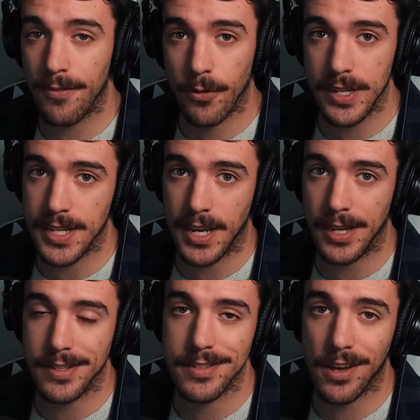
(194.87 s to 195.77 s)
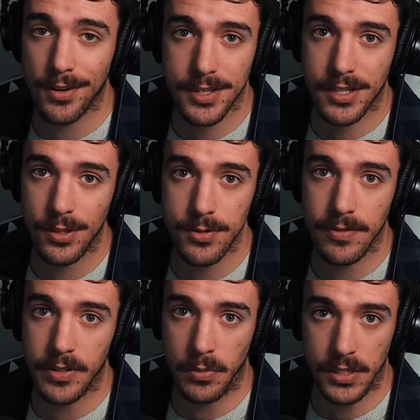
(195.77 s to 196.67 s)
every day. It's not exclusive
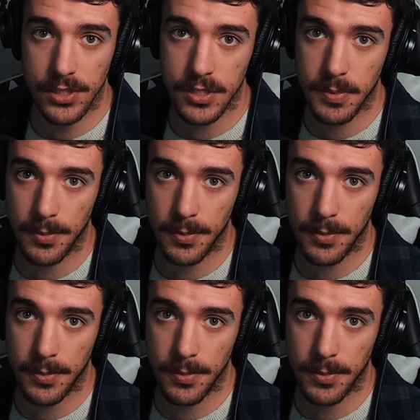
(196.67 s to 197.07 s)
to religious